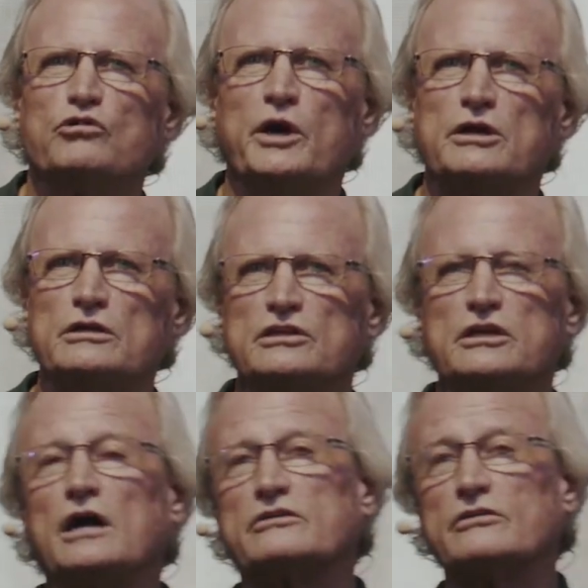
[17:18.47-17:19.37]
wait on the
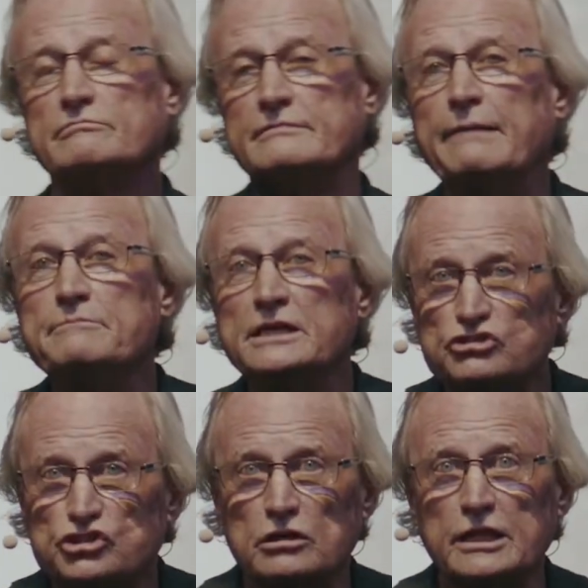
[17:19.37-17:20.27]
doctor. That
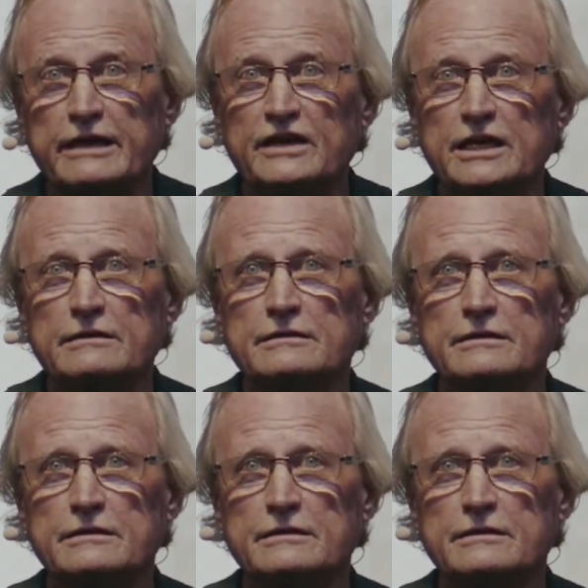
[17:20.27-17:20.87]
means you're living.